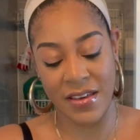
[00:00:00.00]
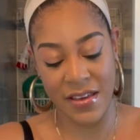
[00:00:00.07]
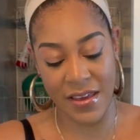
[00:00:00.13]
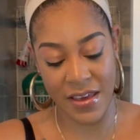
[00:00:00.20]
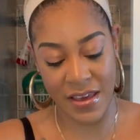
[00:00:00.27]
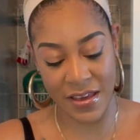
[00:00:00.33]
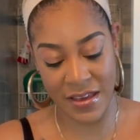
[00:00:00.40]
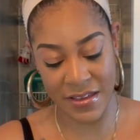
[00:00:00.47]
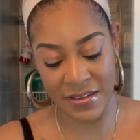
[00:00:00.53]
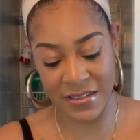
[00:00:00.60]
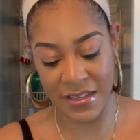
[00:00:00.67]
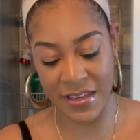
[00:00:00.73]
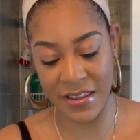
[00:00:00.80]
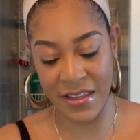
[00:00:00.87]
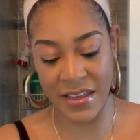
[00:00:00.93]
and
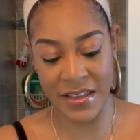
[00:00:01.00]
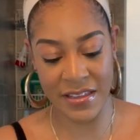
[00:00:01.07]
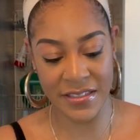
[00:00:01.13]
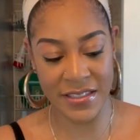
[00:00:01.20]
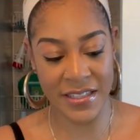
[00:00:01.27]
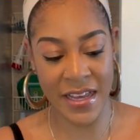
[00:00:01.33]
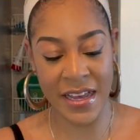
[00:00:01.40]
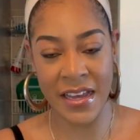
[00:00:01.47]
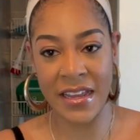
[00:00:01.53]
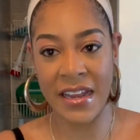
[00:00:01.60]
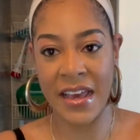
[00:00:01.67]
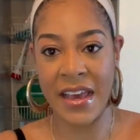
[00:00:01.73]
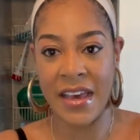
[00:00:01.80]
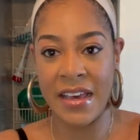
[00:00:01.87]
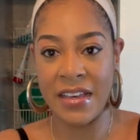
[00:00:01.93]
in the inside
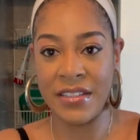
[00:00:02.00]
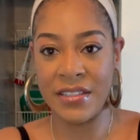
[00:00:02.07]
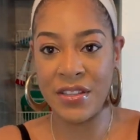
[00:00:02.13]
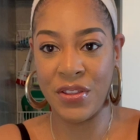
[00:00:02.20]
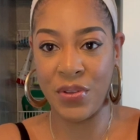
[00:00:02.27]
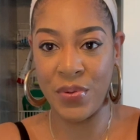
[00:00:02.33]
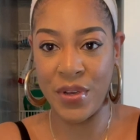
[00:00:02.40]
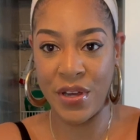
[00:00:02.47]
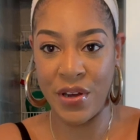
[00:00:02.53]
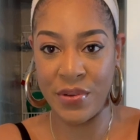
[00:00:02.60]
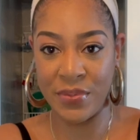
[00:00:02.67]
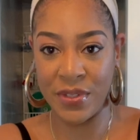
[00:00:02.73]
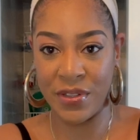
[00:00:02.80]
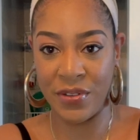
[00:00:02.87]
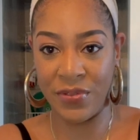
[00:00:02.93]
has 3
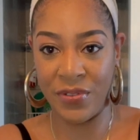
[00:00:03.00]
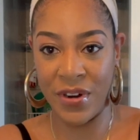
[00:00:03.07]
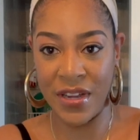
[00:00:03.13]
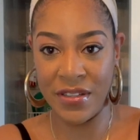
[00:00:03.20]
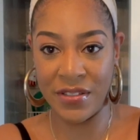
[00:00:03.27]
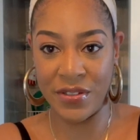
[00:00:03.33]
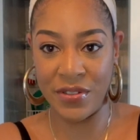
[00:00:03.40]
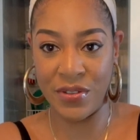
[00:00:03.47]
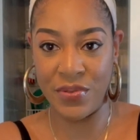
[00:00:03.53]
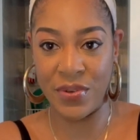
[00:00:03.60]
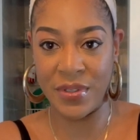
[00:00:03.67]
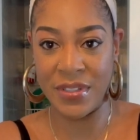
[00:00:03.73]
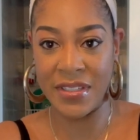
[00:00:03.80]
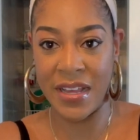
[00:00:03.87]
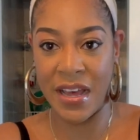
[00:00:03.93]
combs in the front, so 2 on
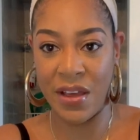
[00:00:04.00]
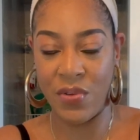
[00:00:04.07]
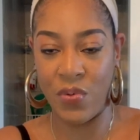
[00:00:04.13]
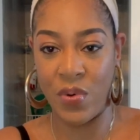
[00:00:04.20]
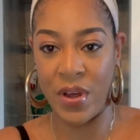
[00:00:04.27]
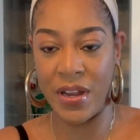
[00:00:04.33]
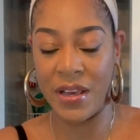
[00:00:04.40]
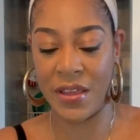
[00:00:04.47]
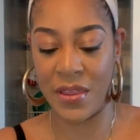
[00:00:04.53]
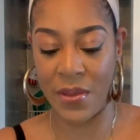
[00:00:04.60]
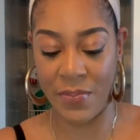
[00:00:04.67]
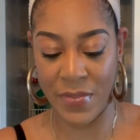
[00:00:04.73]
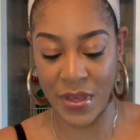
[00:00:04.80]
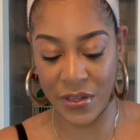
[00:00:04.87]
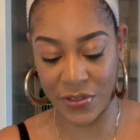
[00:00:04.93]
the side, 1 in the
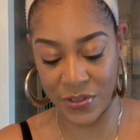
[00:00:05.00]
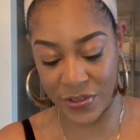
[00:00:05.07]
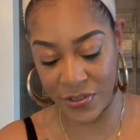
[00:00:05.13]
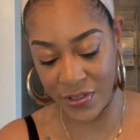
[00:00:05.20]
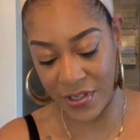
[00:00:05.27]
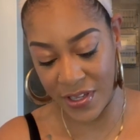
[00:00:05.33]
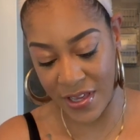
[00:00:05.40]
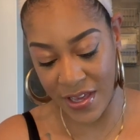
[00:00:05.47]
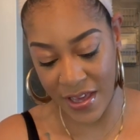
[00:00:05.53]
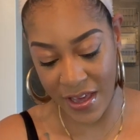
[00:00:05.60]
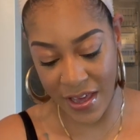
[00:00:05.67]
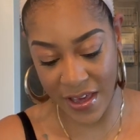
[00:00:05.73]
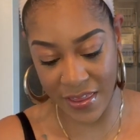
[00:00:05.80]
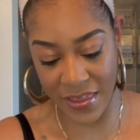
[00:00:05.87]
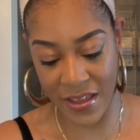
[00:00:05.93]
middle,
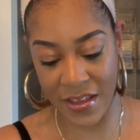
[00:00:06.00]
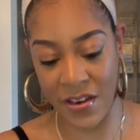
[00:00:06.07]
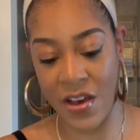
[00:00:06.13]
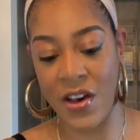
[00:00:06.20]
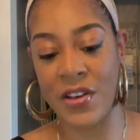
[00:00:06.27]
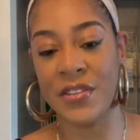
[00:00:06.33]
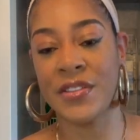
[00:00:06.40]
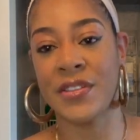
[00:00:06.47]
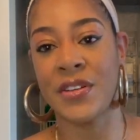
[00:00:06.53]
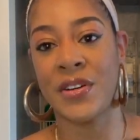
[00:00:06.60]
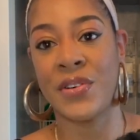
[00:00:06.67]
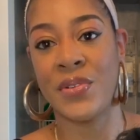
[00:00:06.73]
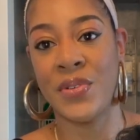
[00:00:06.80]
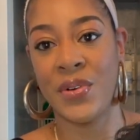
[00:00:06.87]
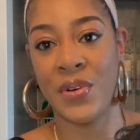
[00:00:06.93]
and then
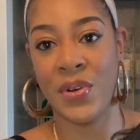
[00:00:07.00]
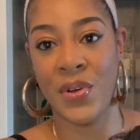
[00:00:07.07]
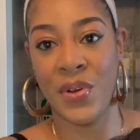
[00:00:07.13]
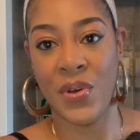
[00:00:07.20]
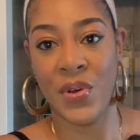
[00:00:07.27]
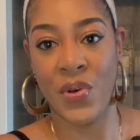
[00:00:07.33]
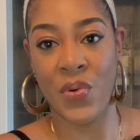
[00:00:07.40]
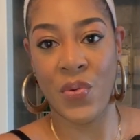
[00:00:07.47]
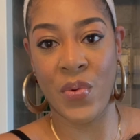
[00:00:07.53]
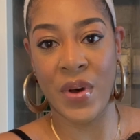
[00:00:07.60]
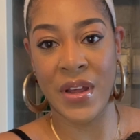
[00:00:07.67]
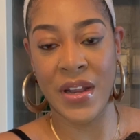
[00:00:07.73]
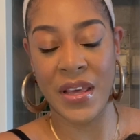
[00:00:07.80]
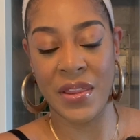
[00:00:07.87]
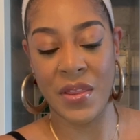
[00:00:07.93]
also
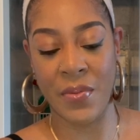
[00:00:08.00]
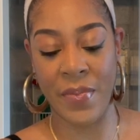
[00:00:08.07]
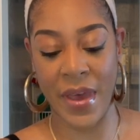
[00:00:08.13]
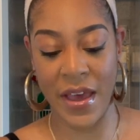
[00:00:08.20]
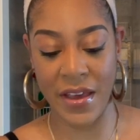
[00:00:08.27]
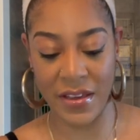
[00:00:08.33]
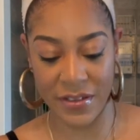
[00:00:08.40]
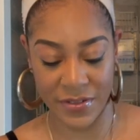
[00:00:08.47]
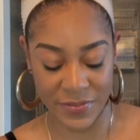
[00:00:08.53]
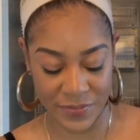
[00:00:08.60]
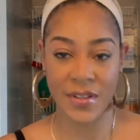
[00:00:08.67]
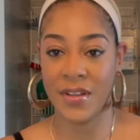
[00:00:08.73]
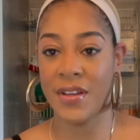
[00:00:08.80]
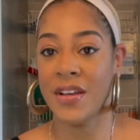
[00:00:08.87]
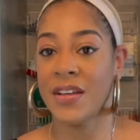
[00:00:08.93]
1 in the back.
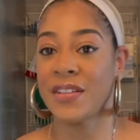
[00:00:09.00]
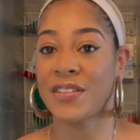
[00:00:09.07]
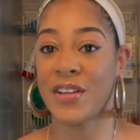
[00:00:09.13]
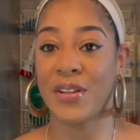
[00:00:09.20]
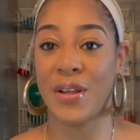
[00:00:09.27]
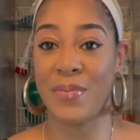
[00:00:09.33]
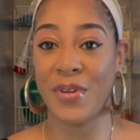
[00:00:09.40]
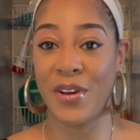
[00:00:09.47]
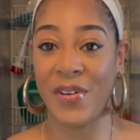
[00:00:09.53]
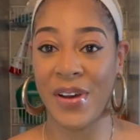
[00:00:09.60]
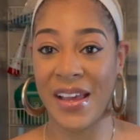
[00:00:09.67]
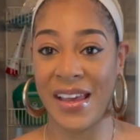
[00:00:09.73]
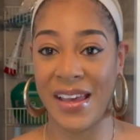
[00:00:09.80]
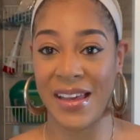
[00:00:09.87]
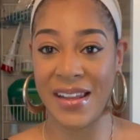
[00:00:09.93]
So let me go
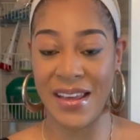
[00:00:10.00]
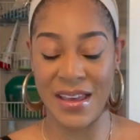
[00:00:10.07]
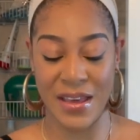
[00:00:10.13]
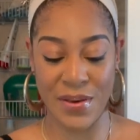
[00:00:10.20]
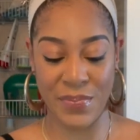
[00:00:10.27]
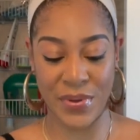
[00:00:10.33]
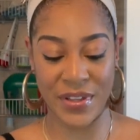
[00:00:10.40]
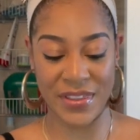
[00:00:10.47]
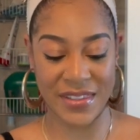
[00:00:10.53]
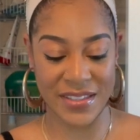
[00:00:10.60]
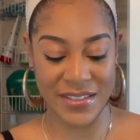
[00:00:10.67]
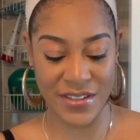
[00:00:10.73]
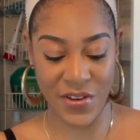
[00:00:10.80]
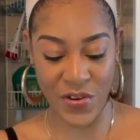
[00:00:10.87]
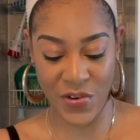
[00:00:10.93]
ahead and put
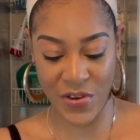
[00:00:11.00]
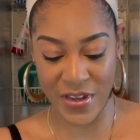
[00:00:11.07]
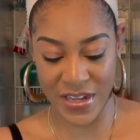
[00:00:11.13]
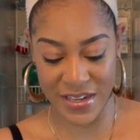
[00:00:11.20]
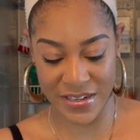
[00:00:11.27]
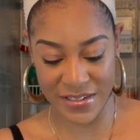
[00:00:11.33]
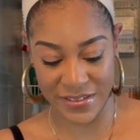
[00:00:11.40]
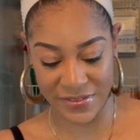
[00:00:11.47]
this on.